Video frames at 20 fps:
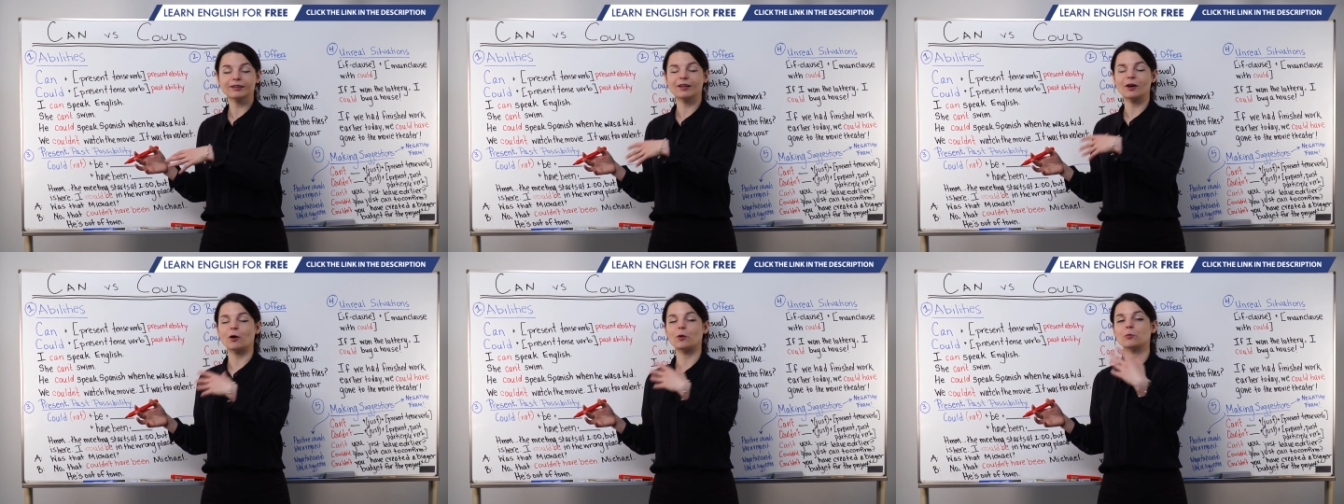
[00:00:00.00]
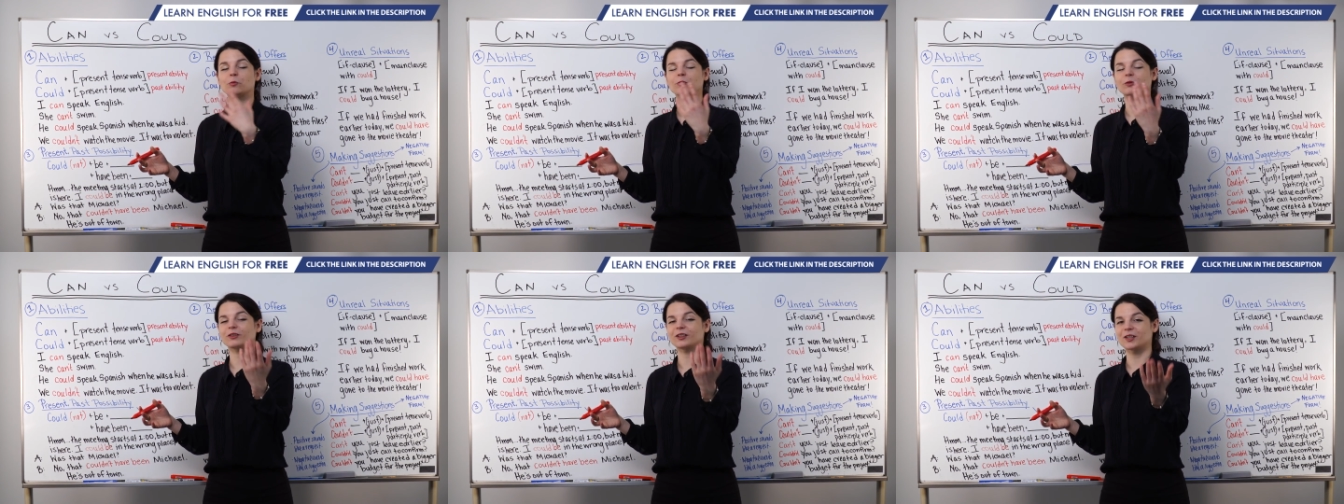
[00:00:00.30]

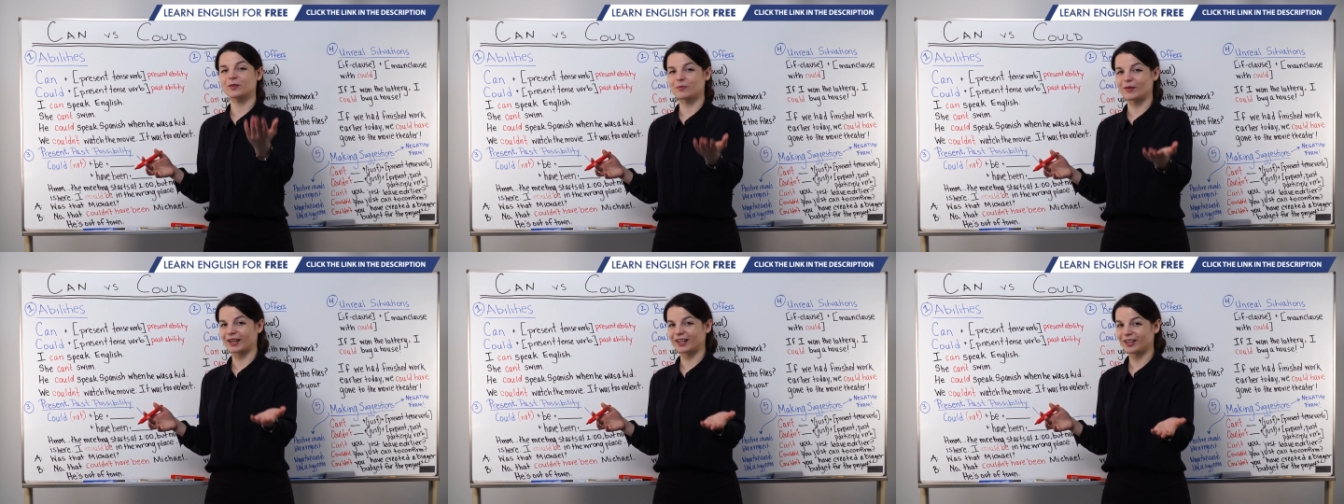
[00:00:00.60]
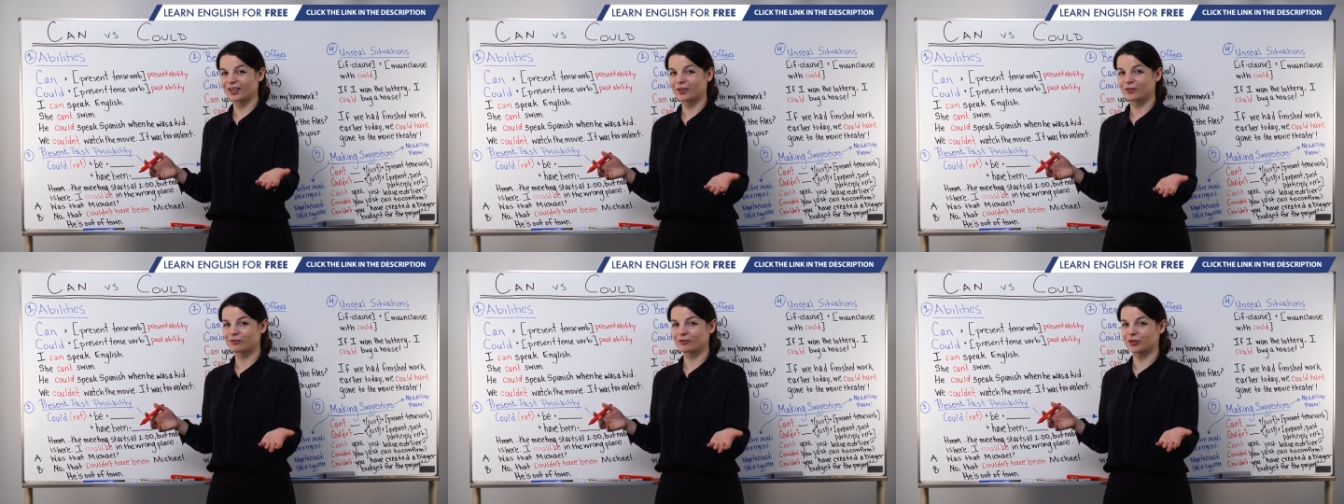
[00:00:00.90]
hopefully
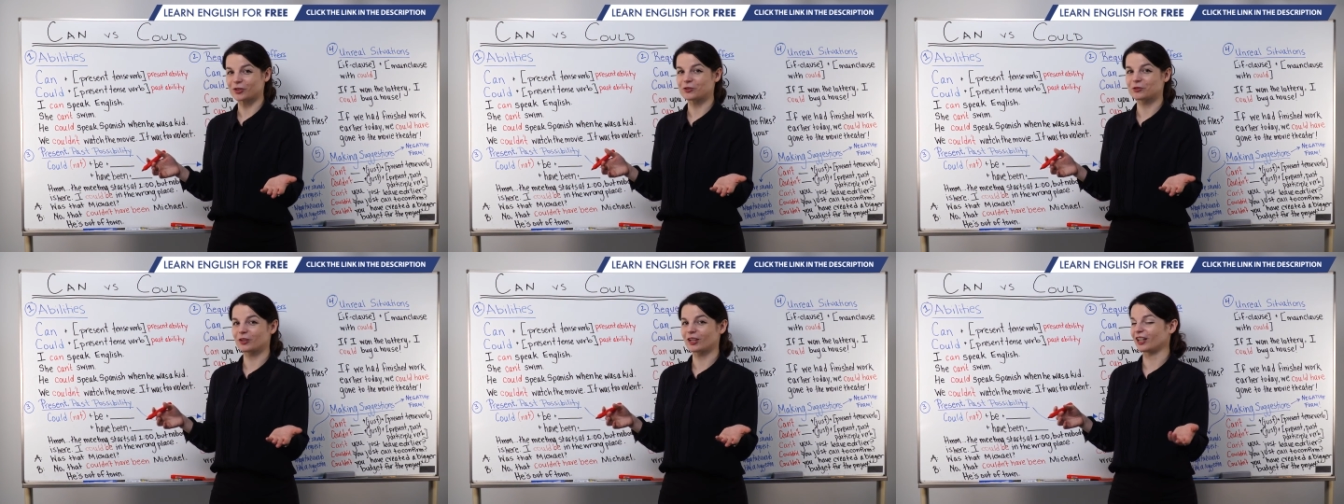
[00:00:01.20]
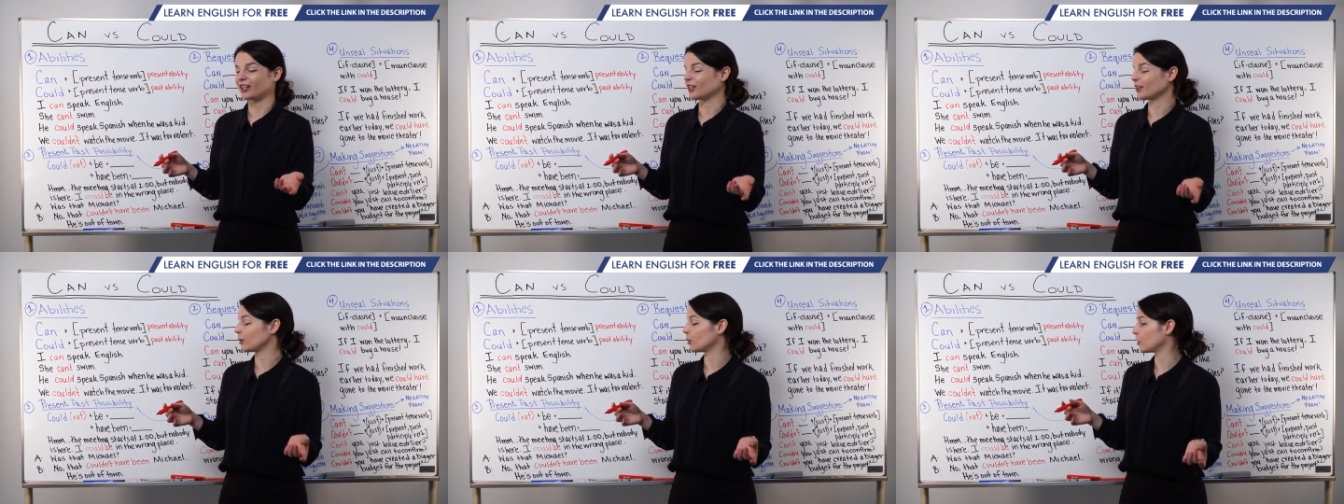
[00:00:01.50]
many of you
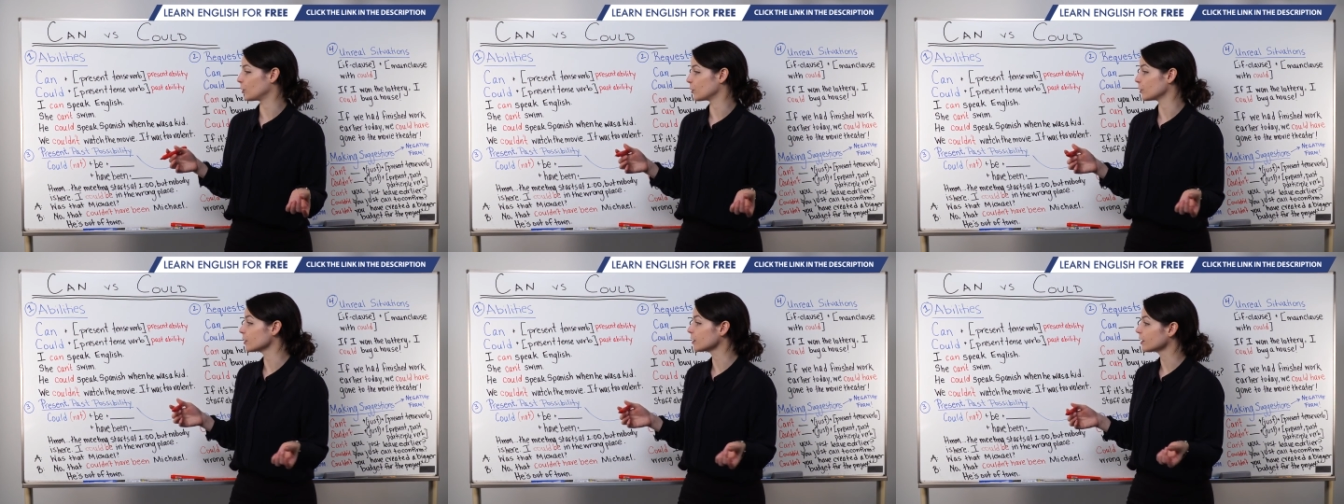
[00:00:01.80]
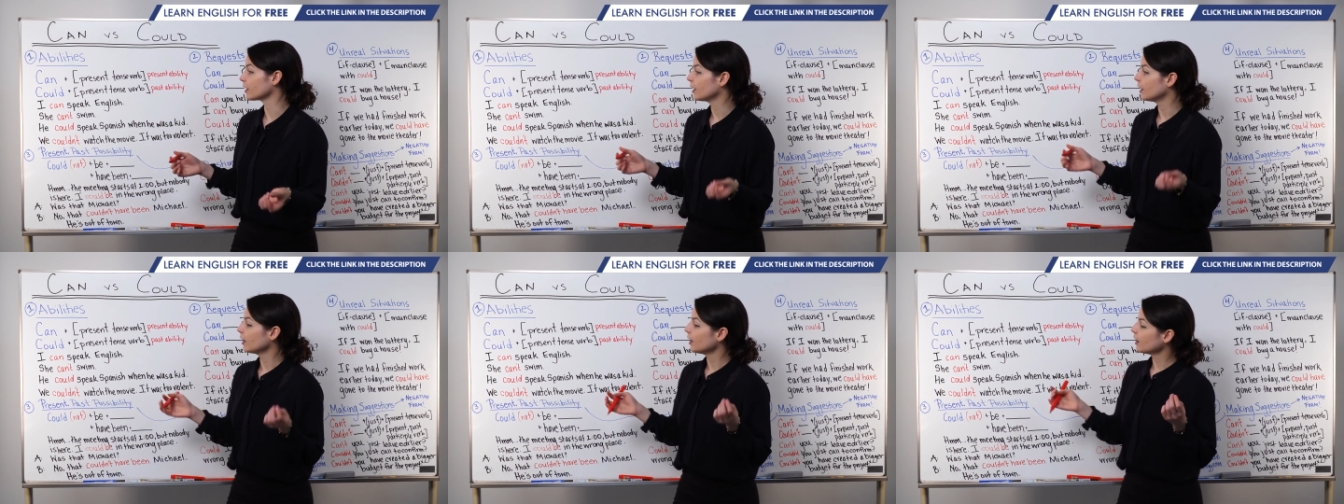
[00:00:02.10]
can use.
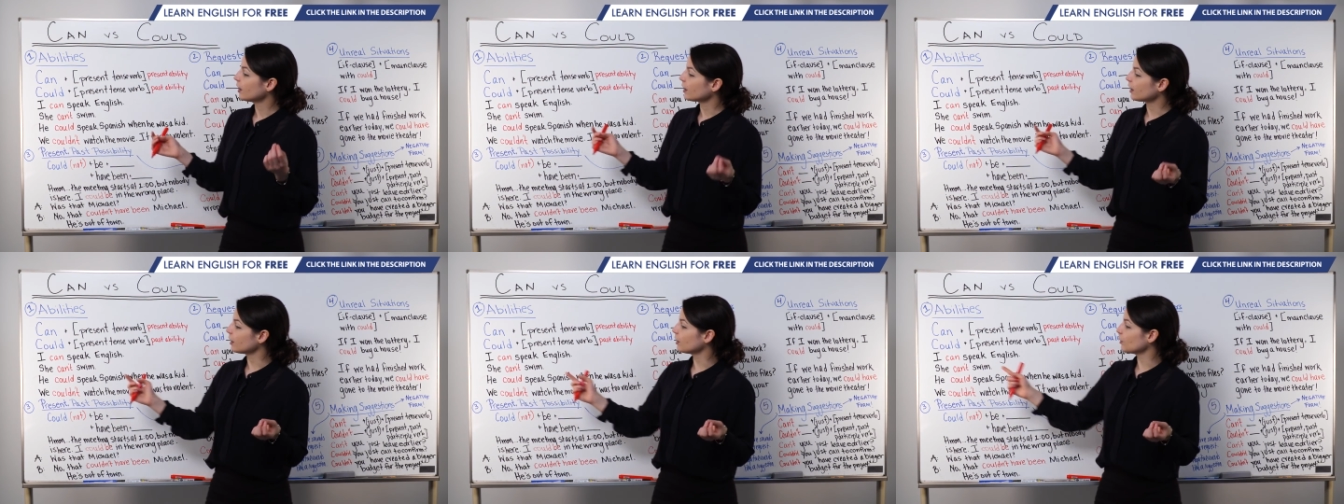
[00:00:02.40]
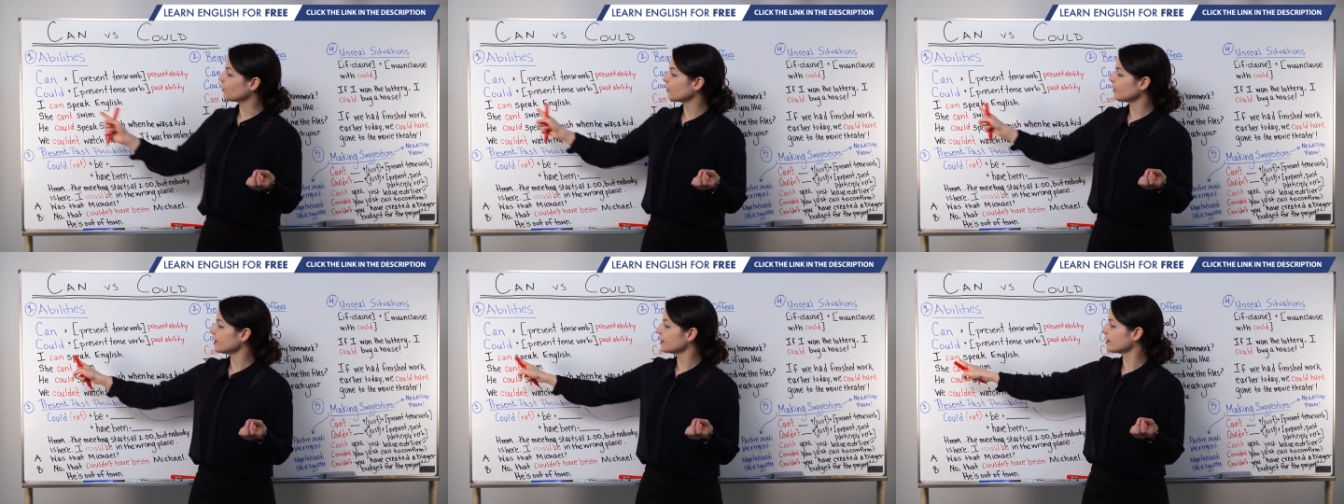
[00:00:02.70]

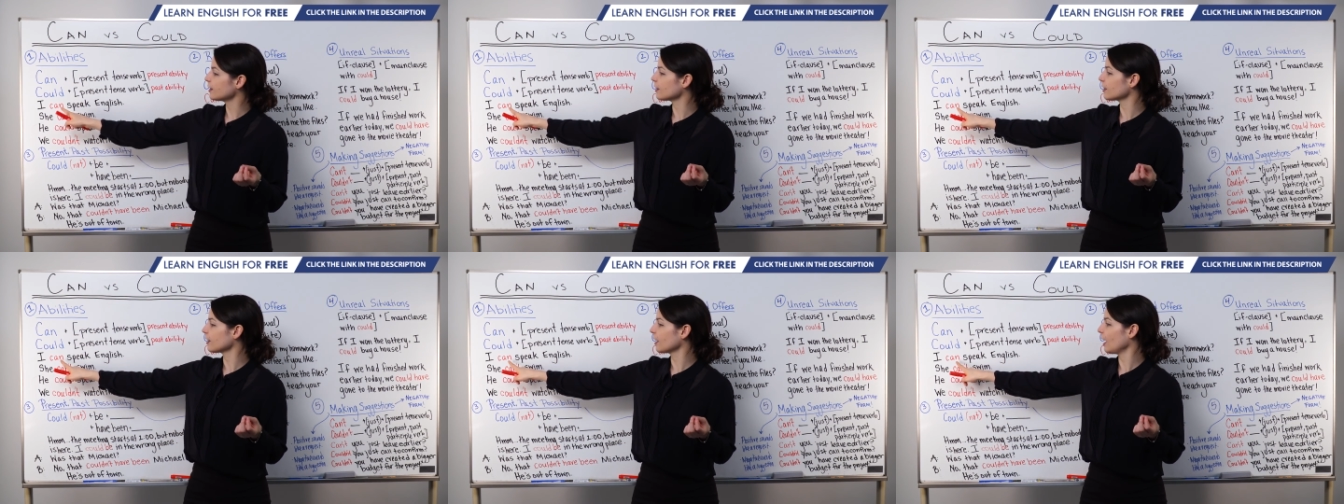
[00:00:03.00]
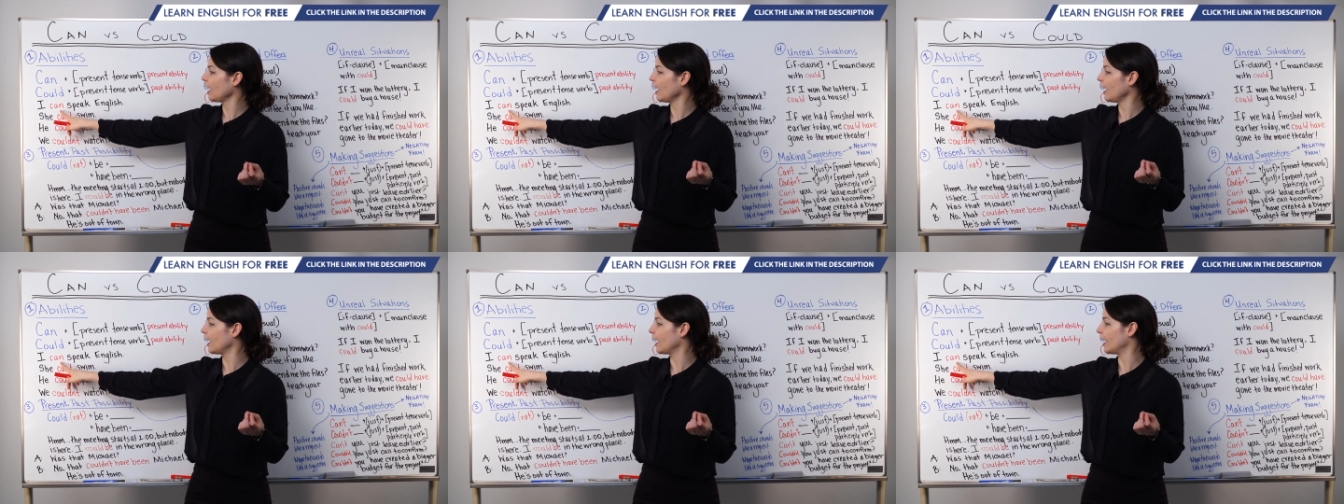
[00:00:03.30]
Here we see
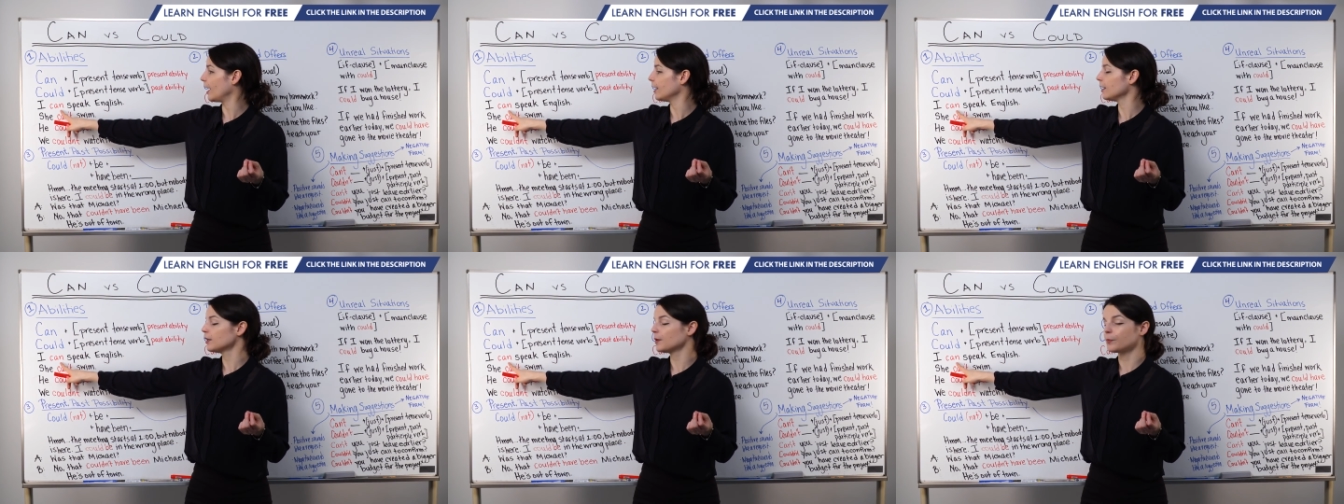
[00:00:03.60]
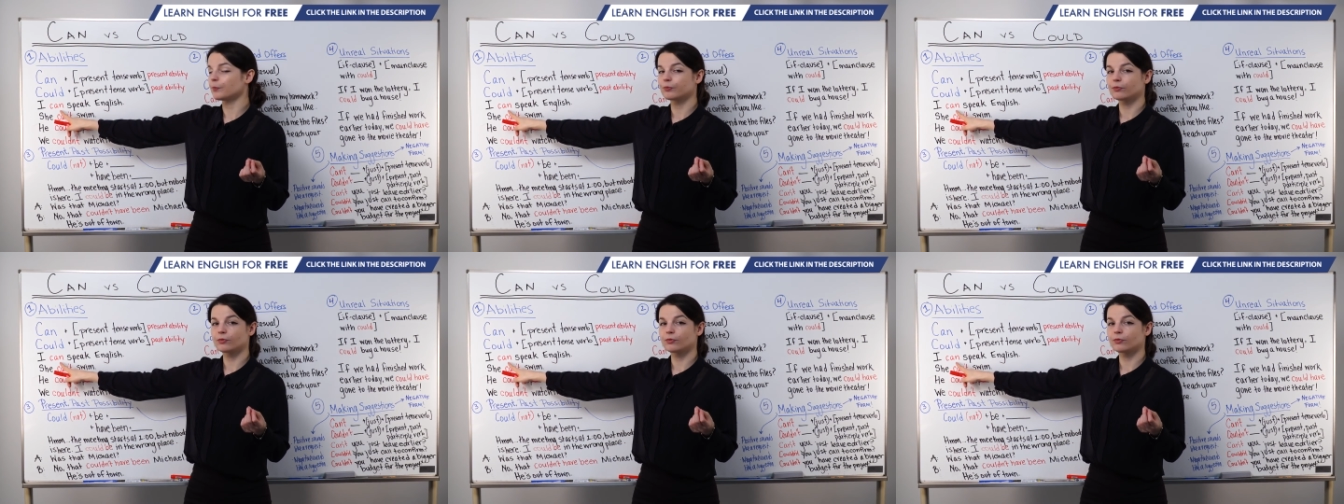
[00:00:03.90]
can